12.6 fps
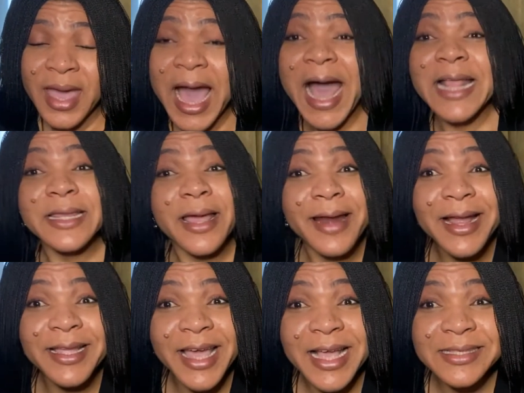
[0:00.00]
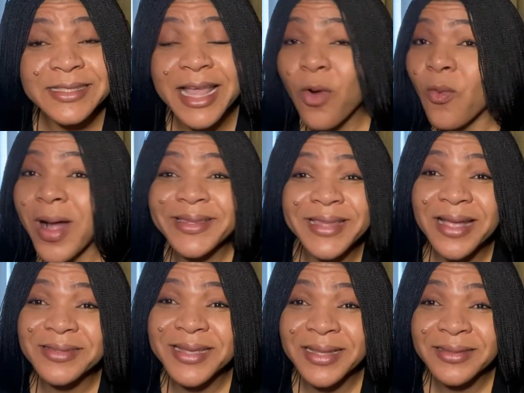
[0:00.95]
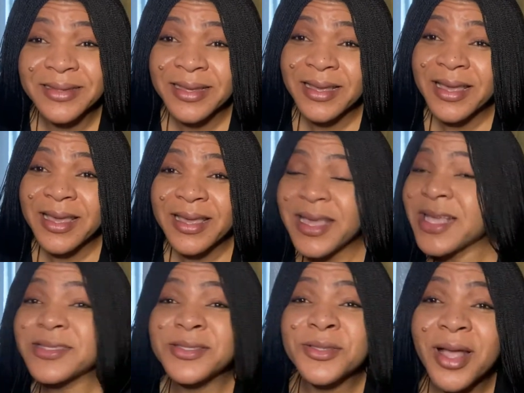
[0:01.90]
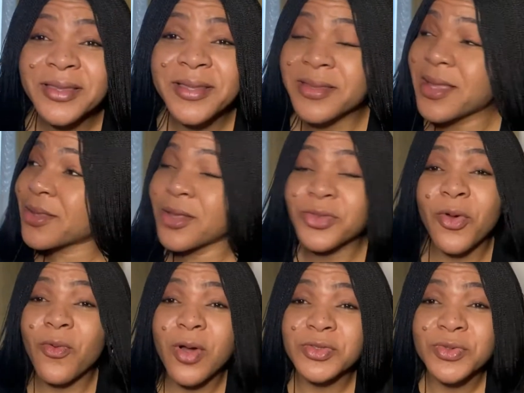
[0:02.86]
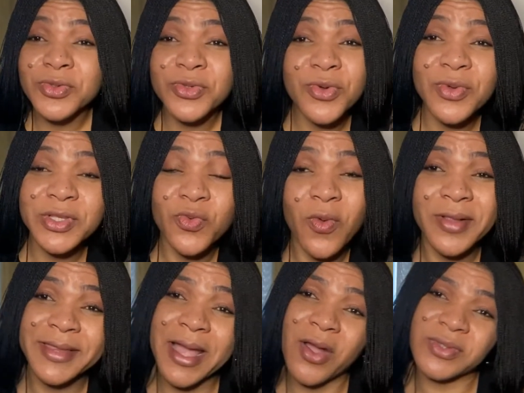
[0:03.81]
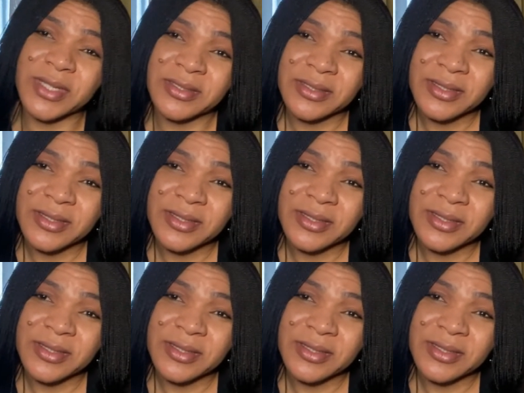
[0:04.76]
And there are girls that 1,000 is nothing. They don't know what to do with 1,000.